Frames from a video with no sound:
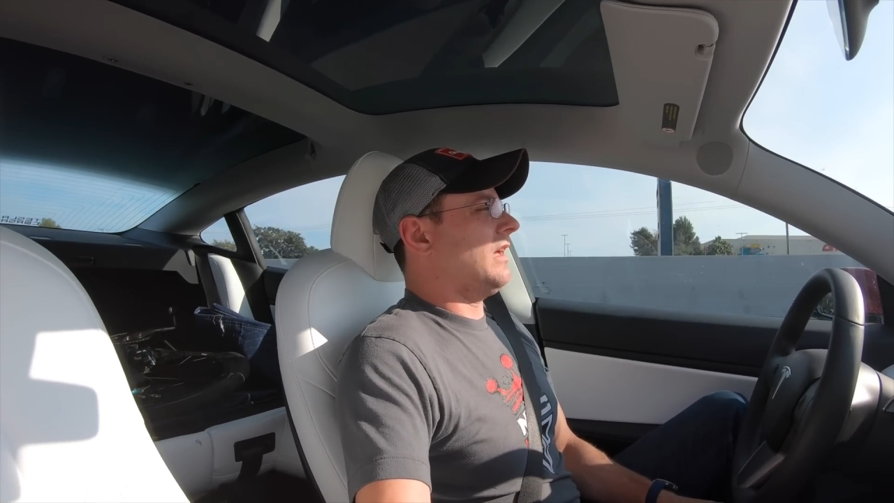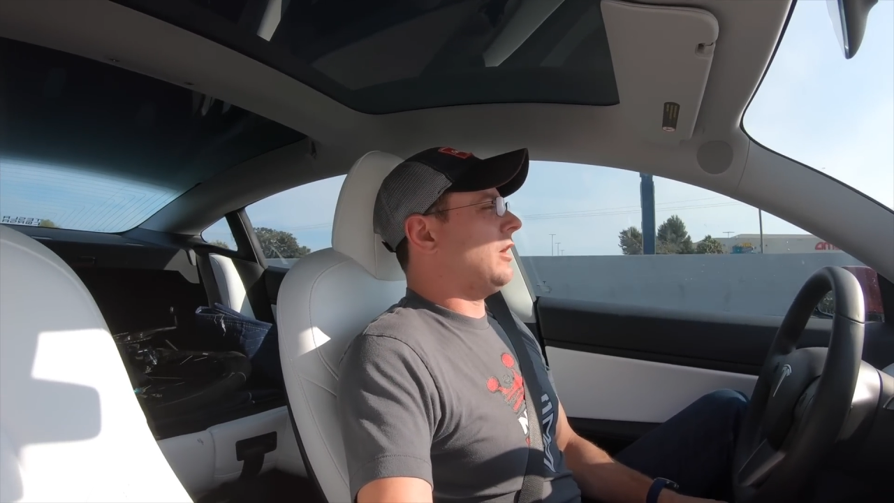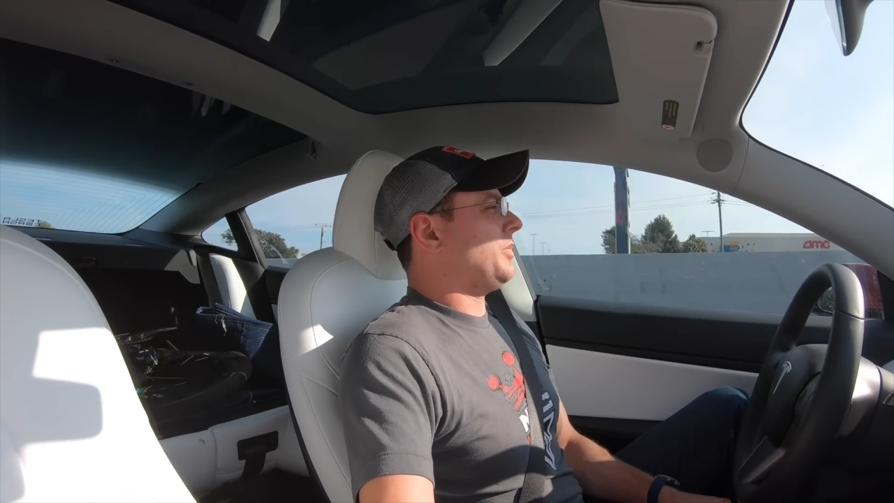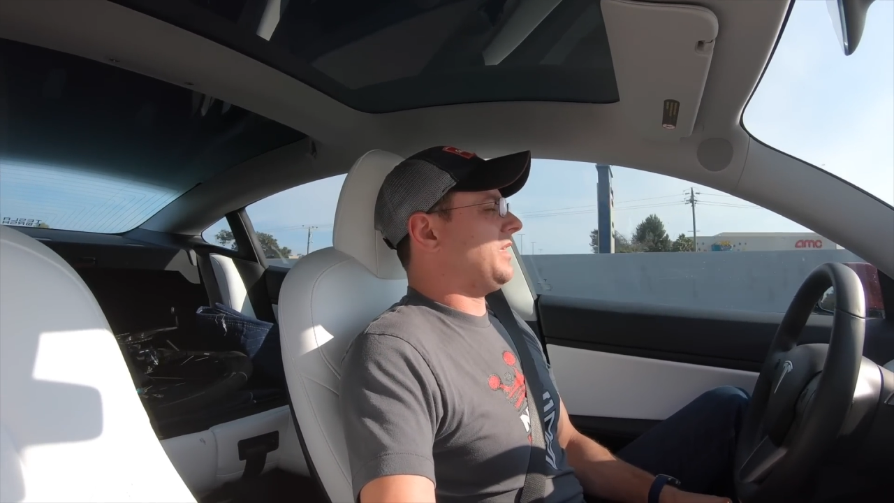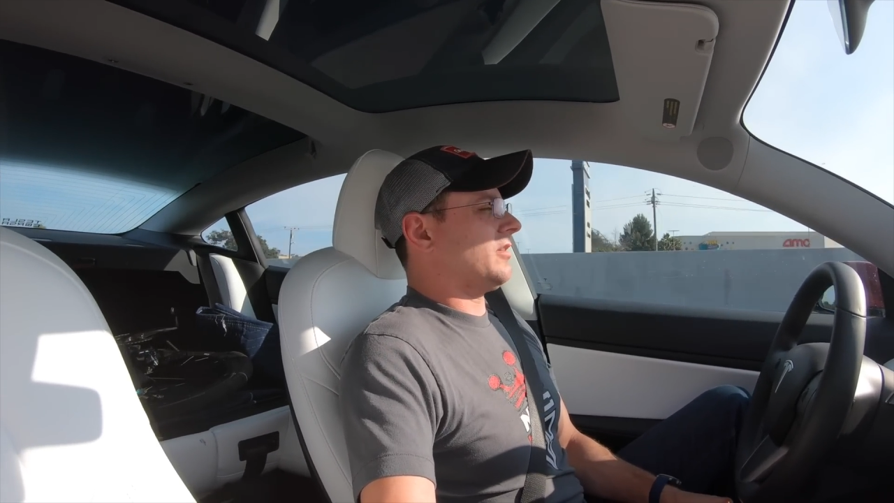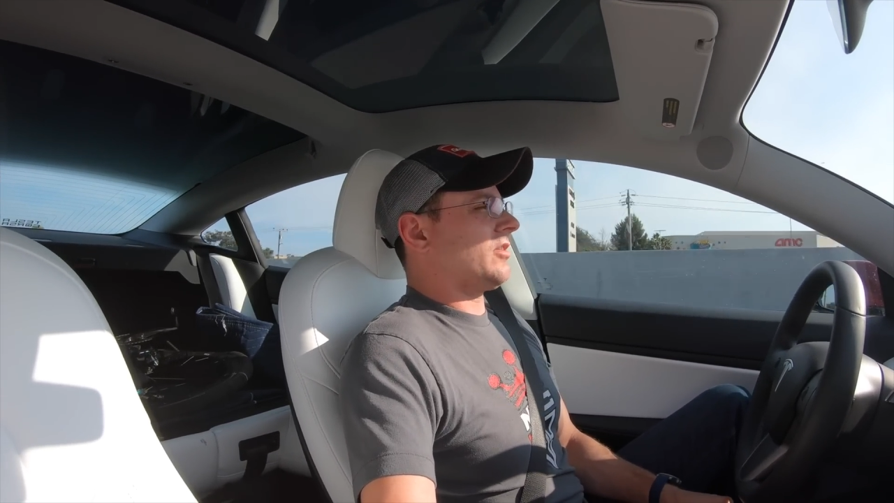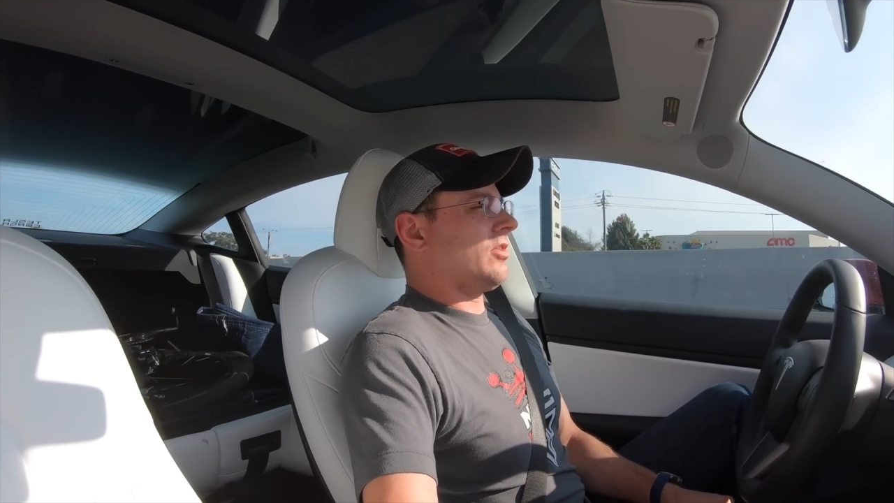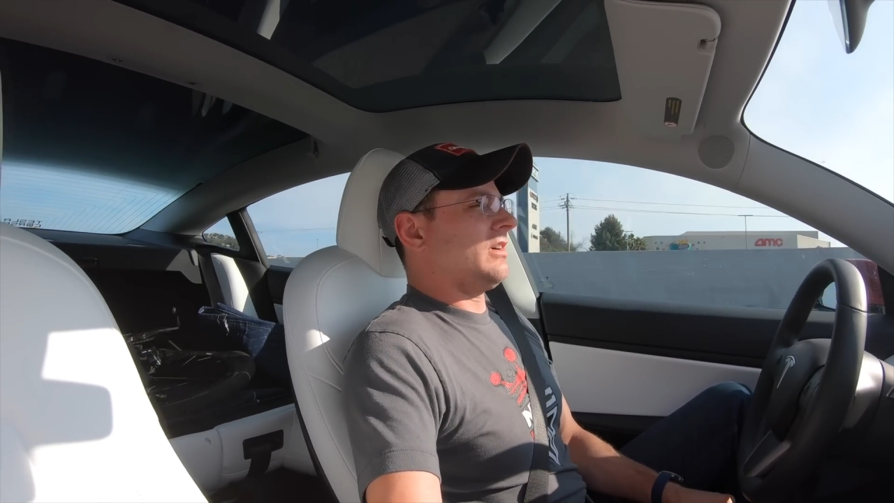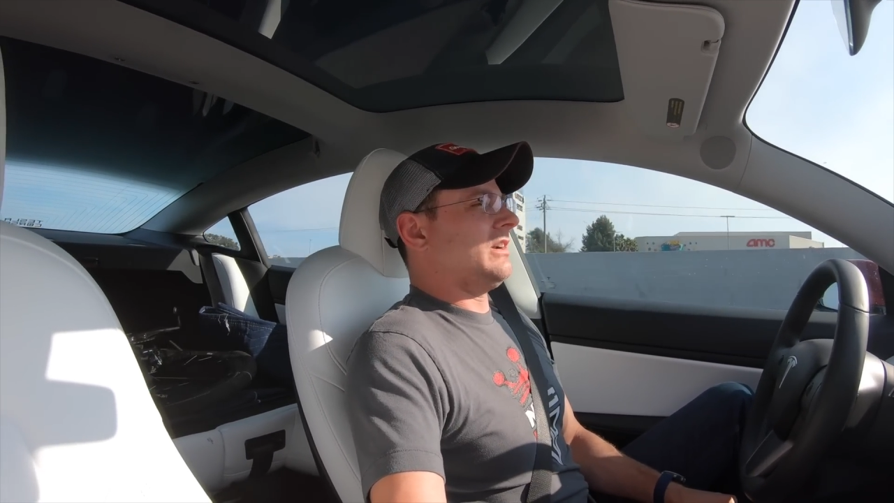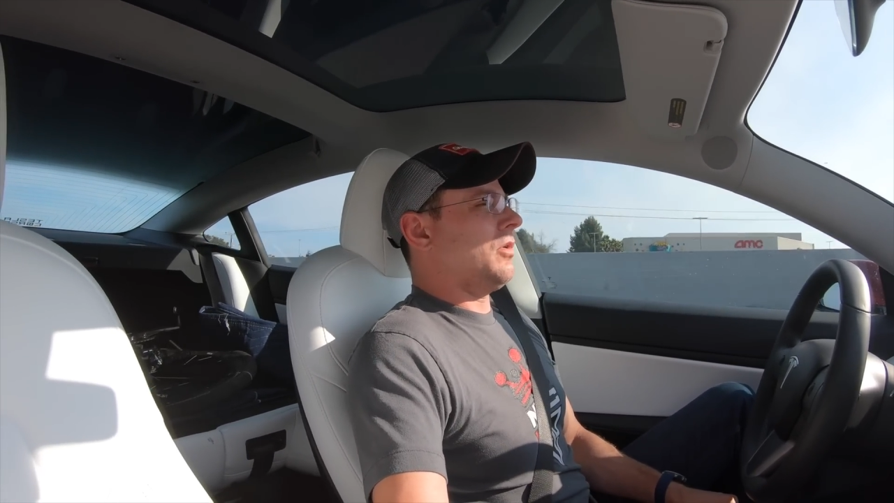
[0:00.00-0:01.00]
help either
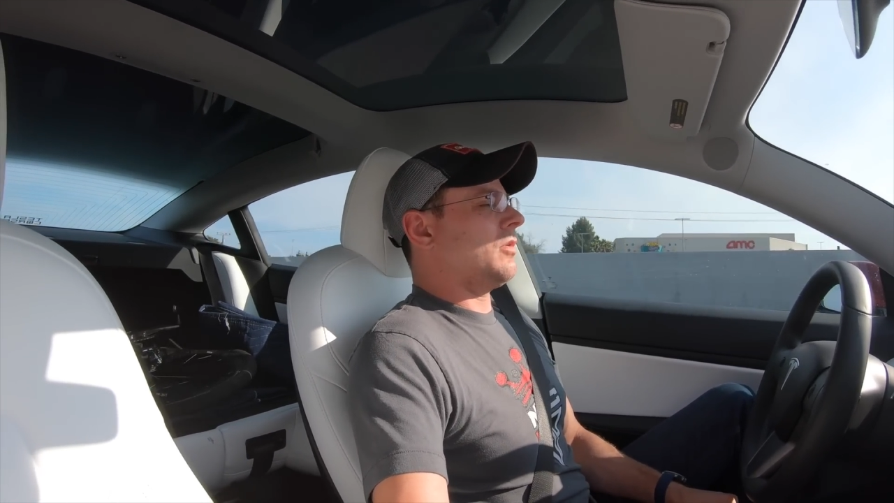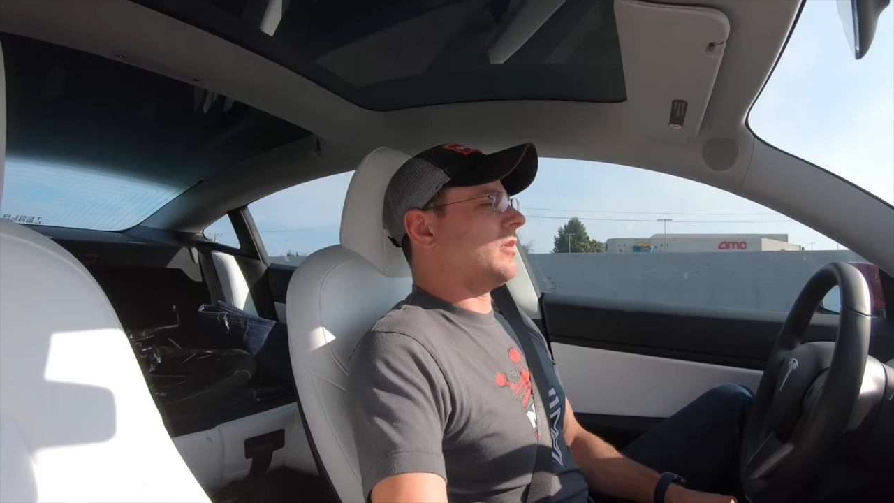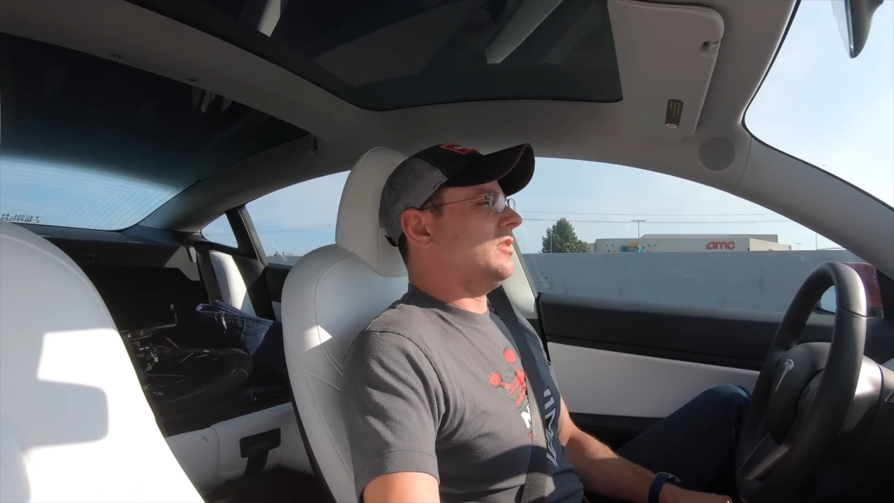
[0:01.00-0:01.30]
current or